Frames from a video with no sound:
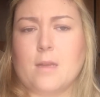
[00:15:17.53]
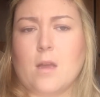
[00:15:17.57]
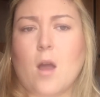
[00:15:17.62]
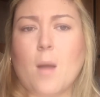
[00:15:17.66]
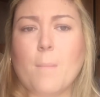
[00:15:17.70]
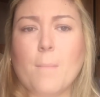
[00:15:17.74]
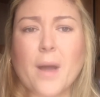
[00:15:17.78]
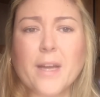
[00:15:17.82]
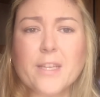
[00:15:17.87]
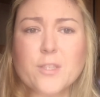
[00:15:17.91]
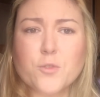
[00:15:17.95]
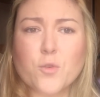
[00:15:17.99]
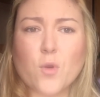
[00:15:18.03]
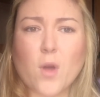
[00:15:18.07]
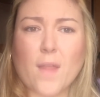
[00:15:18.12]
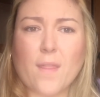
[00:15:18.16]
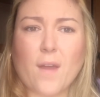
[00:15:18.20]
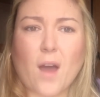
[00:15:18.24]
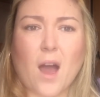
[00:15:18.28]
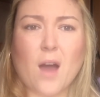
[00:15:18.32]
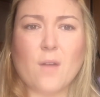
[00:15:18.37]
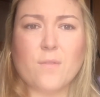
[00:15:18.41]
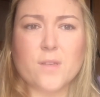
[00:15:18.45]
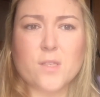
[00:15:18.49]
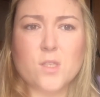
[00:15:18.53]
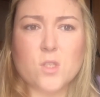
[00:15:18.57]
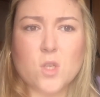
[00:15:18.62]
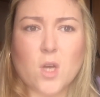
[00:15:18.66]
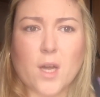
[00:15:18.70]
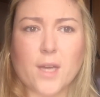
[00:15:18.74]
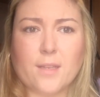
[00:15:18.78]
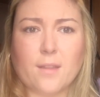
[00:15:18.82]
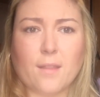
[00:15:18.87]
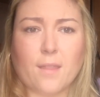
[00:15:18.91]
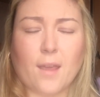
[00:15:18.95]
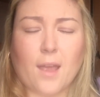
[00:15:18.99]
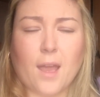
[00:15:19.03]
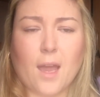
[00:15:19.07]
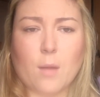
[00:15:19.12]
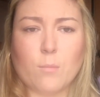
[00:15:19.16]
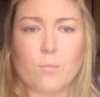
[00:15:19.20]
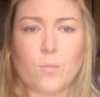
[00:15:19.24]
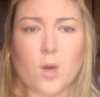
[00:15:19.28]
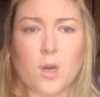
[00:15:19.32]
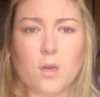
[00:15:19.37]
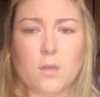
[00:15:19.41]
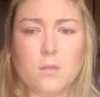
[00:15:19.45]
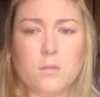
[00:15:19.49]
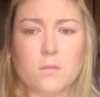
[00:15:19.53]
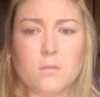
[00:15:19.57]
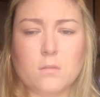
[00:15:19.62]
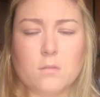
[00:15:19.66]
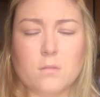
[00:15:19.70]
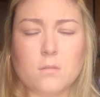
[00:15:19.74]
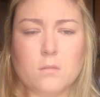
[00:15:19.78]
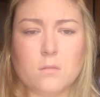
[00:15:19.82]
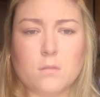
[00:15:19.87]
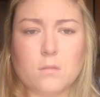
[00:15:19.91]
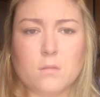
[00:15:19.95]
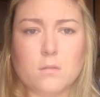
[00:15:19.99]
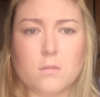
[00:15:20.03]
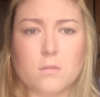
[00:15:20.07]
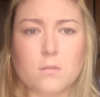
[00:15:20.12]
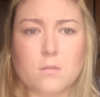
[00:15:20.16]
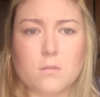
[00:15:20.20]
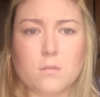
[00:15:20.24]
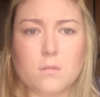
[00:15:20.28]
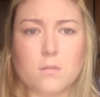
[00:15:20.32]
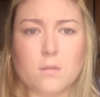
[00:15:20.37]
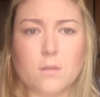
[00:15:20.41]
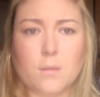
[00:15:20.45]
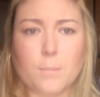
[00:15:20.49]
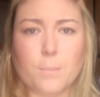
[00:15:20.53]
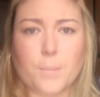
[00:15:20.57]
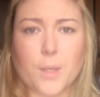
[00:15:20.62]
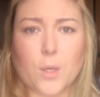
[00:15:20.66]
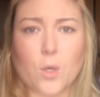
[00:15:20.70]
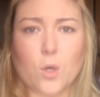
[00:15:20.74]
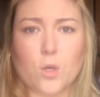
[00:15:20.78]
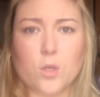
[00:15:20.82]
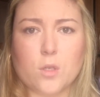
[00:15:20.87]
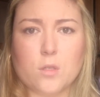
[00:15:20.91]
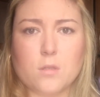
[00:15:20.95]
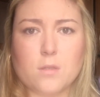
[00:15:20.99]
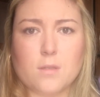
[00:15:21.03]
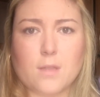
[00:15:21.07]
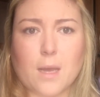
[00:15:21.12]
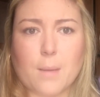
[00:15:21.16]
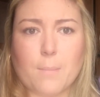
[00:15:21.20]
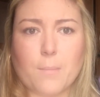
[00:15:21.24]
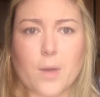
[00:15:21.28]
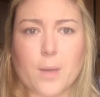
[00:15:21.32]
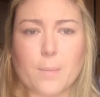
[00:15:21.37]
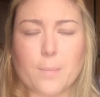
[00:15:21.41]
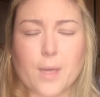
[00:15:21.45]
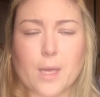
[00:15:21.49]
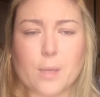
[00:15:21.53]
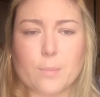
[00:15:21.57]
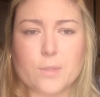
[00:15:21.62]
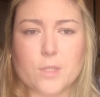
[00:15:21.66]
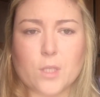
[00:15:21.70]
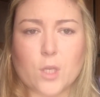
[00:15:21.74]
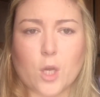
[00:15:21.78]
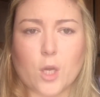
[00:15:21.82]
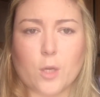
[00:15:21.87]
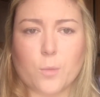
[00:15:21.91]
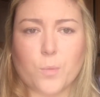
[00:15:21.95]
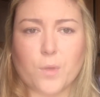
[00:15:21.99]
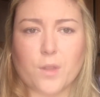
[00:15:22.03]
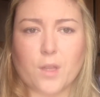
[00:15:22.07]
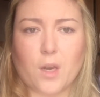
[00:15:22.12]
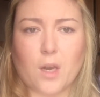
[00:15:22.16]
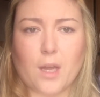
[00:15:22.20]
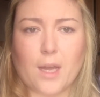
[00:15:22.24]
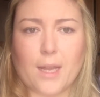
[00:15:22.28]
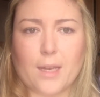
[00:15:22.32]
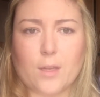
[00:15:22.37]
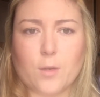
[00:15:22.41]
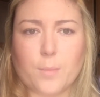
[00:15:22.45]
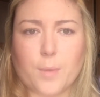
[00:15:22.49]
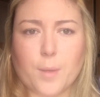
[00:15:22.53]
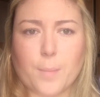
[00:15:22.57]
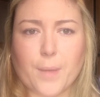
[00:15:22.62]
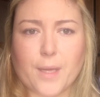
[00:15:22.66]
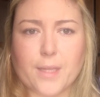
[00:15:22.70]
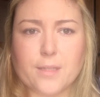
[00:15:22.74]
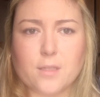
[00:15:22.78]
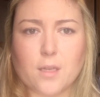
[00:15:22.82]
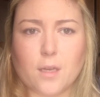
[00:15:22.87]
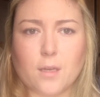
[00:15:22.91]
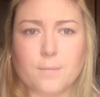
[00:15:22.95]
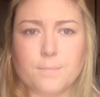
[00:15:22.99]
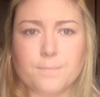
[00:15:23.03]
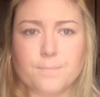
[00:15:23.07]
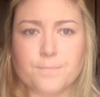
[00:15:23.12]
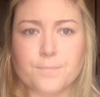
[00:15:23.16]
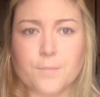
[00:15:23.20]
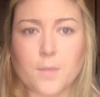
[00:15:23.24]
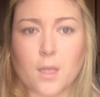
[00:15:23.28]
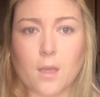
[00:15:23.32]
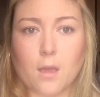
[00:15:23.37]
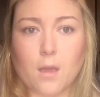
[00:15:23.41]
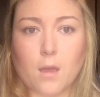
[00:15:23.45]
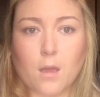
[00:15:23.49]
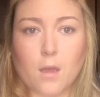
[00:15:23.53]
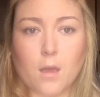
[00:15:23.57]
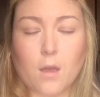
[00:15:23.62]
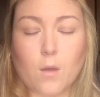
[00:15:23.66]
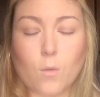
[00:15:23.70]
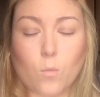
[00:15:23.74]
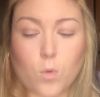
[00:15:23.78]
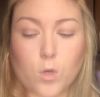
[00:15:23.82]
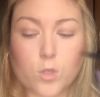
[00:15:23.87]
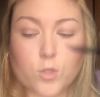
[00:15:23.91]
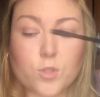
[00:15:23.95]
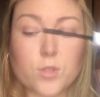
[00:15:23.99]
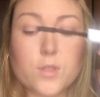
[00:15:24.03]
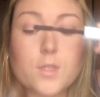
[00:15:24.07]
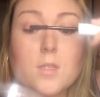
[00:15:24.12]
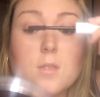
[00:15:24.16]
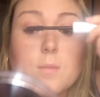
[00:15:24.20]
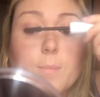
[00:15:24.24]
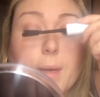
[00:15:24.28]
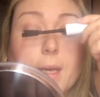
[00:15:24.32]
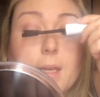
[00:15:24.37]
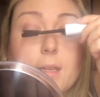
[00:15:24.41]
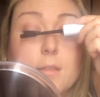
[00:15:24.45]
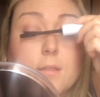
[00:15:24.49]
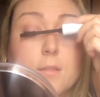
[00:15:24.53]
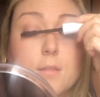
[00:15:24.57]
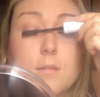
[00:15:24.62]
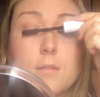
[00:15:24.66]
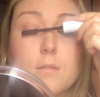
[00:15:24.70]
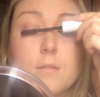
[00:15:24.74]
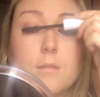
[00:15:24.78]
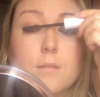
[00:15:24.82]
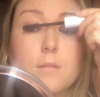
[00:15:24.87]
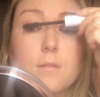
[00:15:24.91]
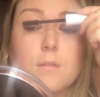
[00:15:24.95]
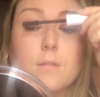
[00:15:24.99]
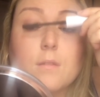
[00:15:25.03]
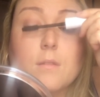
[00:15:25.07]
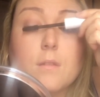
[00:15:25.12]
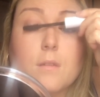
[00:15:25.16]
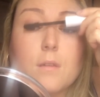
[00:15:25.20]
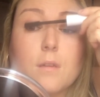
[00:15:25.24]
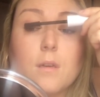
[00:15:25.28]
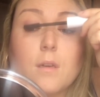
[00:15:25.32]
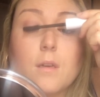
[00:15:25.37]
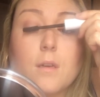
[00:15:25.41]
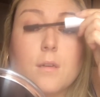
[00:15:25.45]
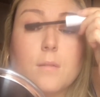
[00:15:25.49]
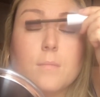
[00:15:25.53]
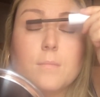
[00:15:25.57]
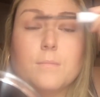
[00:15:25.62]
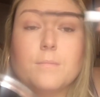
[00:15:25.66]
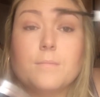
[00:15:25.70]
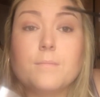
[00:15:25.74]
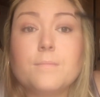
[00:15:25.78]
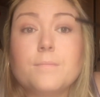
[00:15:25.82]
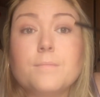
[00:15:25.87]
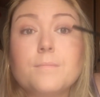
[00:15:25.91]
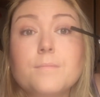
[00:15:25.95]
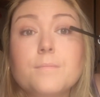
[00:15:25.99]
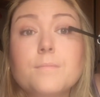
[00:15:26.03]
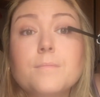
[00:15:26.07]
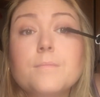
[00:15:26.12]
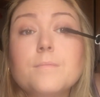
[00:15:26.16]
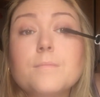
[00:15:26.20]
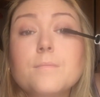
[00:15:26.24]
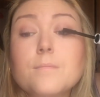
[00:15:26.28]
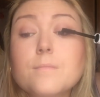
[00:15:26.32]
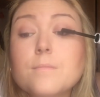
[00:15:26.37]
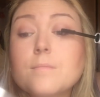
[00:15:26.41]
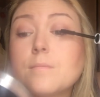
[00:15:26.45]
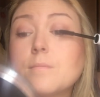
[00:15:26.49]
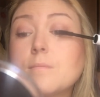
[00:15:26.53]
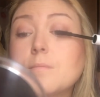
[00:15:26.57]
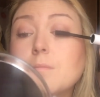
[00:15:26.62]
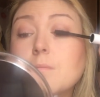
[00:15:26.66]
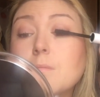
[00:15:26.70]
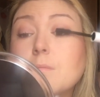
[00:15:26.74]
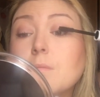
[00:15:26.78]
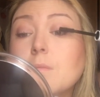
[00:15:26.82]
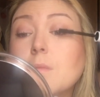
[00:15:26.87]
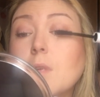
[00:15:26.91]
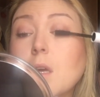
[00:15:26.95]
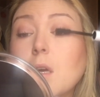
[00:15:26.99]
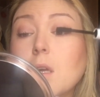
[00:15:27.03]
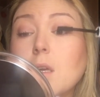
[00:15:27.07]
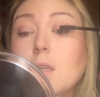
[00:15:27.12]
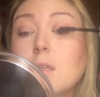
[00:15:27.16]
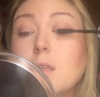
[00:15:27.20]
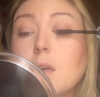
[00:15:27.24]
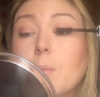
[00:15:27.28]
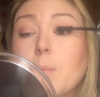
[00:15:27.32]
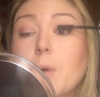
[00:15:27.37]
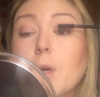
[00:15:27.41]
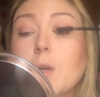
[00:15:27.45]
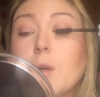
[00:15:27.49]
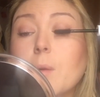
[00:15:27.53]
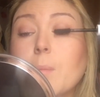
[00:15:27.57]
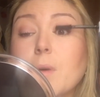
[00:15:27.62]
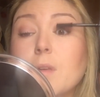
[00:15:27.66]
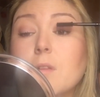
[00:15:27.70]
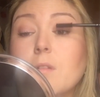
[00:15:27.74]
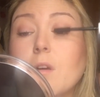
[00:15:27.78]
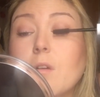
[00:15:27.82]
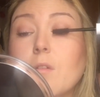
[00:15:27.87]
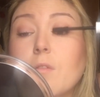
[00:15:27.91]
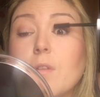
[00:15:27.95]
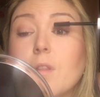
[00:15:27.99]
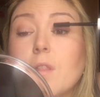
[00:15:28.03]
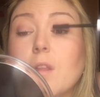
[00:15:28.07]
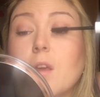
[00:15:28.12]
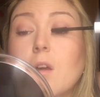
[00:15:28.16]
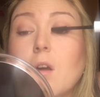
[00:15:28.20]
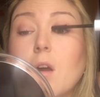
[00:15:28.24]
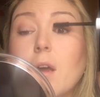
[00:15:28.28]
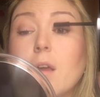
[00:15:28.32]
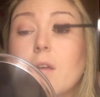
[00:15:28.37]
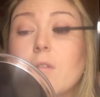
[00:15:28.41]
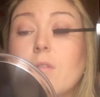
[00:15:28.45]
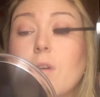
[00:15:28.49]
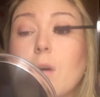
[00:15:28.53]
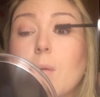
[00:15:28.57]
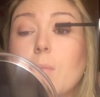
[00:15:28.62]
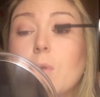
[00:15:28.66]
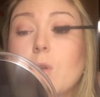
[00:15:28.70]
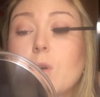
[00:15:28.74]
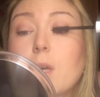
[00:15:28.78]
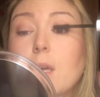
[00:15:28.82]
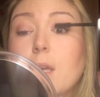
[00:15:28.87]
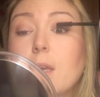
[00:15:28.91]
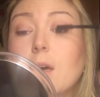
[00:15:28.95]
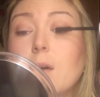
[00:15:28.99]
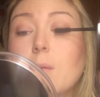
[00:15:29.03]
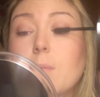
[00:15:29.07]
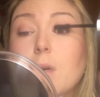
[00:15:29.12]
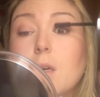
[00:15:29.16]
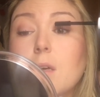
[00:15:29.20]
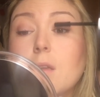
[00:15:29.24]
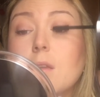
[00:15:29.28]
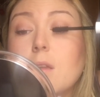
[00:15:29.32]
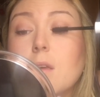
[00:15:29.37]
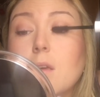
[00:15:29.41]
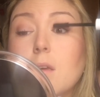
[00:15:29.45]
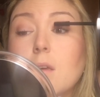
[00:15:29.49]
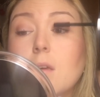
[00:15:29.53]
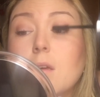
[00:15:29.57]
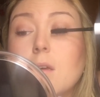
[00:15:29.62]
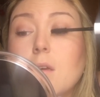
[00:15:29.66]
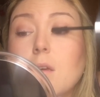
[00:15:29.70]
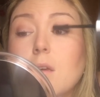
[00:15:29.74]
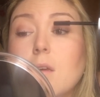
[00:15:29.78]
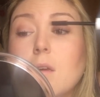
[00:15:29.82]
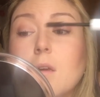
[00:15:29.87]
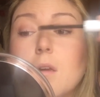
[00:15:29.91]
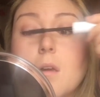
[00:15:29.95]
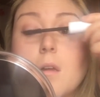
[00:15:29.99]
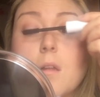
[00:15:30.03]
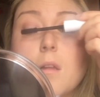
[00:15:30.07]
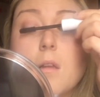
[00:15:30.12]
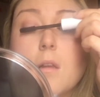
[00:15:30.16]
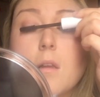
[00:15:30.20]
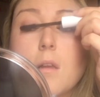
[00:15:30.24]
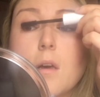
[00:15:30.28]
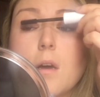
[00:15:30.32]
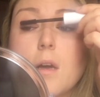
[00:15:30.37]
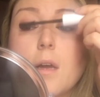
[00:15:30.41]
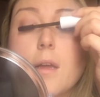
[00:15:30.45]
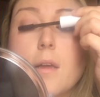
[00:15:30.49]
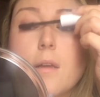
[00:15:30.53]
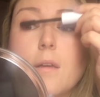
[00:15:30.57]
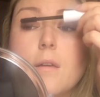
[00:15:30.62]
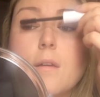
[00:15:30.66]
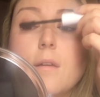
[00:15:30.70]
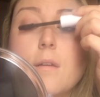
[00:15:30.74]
I might try the other side of the camera because that might be able to cope with the light a little bit better. Watch this space. I'll end up poking myself in the eye if I'm looking up at the light.